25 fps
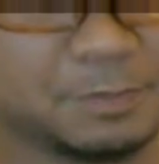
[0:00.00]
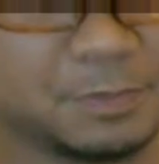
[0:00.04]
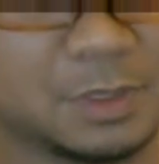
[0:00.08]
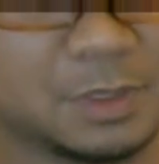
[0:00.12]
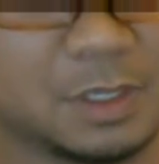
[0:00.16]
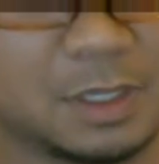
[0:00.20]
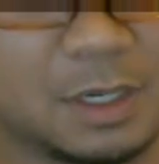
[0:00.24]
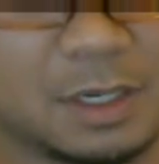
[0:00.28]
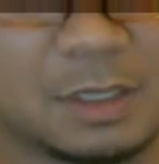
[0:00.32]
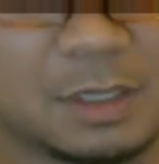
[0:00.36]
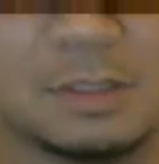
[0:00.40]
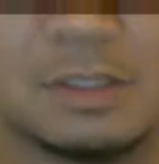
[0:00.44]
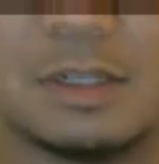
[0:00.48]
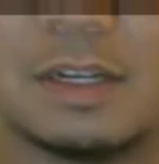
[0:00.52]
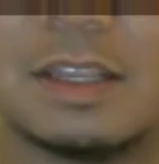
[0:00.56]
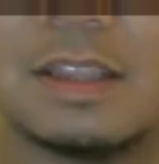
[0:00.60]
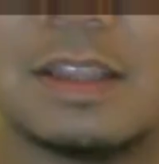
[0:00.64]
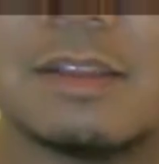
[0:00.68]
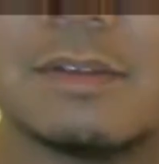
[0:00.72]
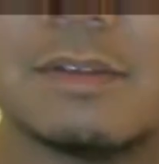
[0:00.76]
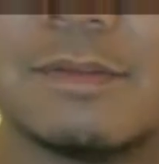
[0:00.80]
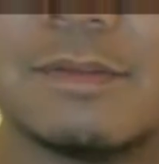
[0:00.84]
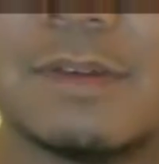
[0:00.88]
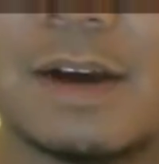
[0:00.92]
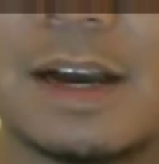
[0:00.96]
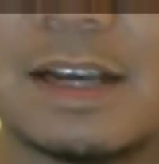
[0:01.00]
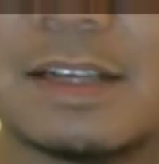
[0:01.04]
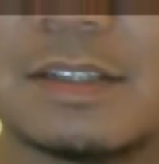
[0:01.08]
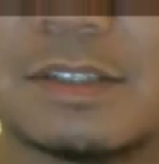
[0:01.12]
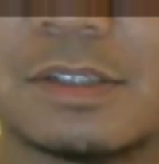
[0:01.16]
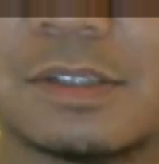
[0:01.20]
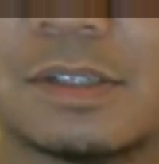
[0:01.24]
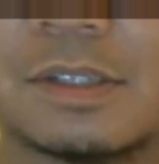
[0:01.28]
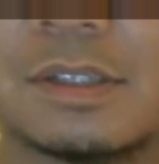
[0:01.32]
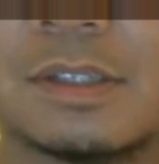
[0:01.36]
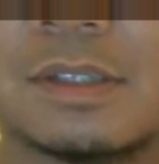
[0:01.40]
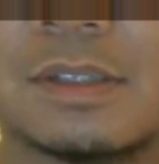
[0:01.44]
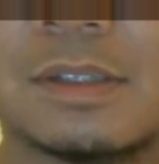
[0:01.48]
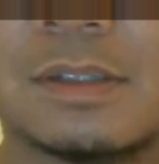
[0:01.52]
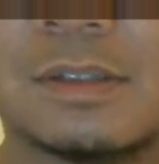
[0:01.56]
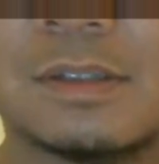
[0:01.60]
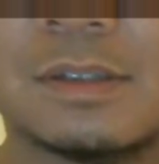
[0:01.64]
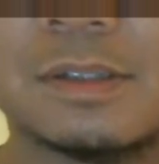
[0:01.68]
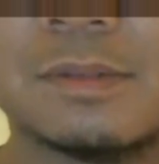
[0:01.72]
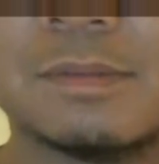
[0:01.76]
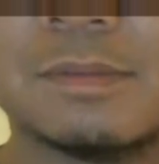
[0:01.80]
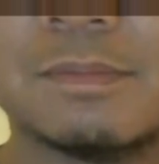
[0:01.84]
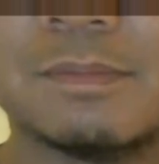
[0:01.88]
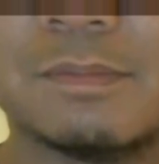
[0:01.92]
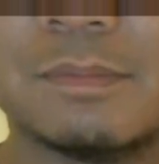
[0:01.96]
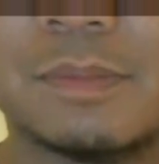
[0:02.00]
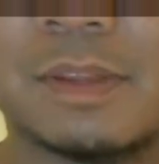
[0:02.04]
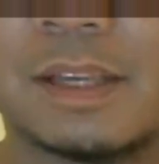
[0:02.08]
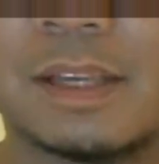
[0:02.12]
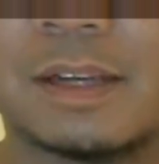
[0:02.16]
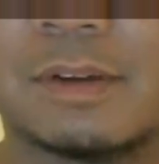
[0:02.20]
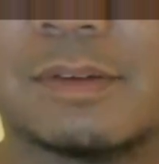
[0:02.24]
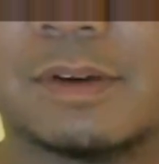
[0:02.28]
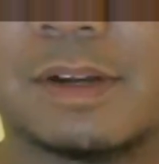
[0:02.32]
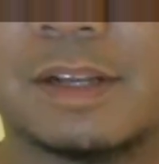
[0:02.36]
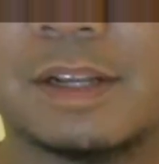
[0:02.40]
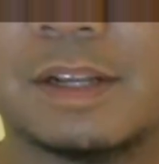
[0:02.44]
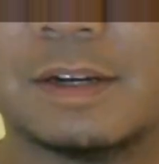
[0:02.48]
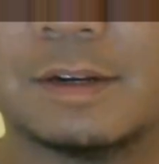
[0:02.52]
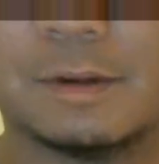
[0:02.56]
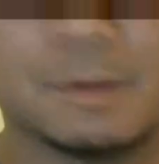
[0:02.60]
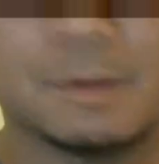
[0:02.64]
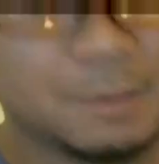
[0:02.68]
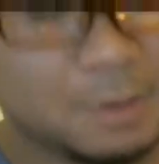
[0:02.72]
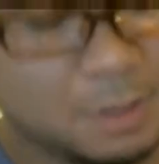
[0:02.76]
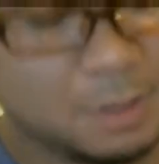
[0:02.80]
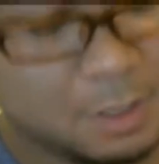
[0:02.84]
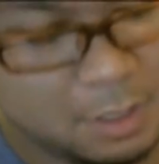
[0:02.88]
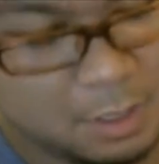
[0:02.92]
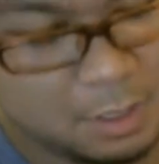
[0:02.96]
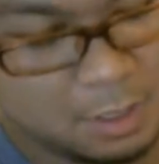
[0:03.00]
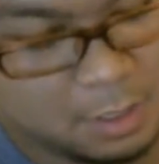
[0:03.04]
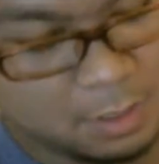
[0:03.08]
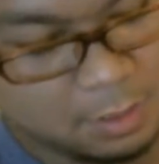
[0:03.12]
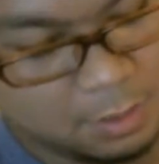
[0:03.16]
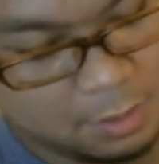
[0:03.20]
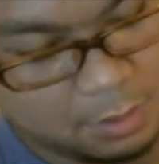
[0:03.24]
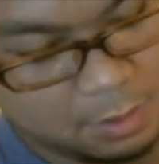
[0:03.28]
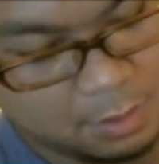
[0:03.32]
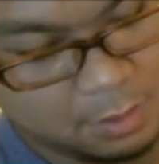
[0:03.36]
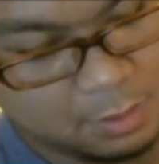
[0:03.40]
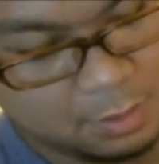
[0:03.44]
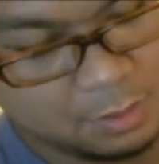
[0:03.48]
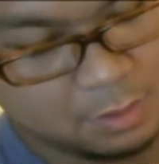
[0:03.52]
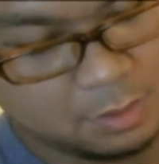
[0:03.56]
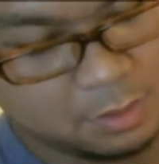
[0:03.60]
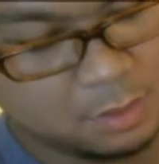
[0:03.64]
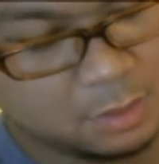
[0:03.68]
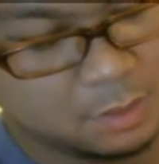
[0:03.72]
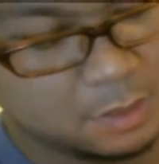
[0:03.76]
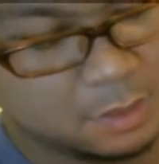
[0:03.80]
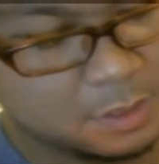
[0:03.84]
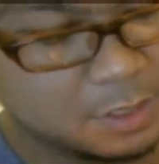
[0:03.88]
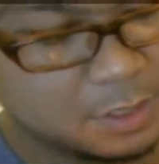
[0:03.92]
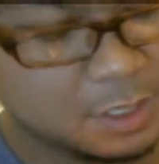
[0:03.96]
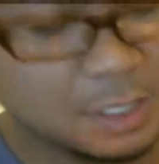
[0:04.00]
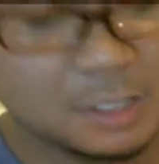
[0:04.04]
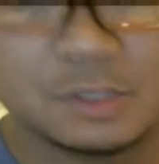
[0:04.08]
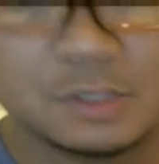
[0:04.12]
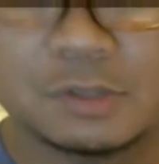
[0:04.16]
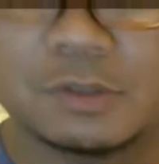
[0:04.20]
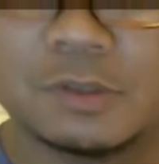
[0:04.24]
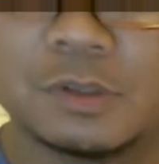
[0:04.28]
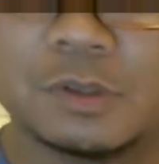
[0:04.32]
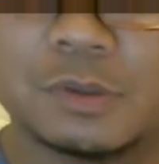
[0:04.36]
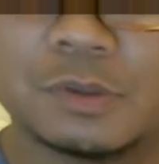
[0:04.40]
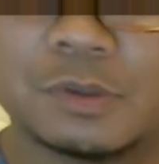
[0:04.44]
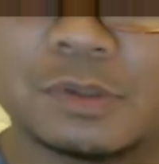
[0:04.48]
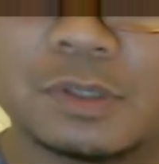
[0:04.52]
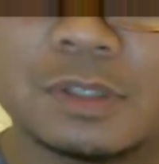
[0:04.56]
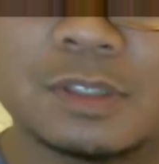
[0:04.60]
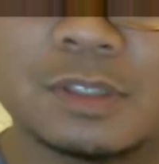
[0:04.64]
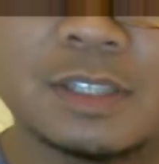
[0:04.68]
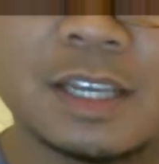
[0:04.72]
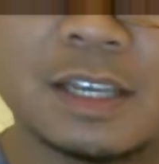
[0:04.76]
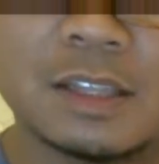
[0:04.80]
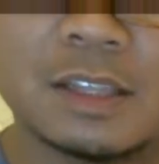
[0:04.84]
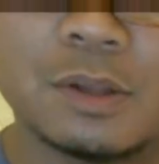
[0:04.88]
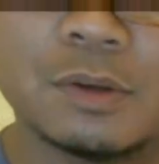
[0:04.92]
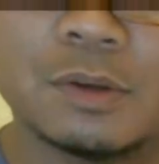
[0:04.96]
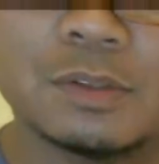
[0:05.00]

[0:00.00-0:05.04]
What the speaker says: underneath the visor thing right here, there's 6 screws. Take those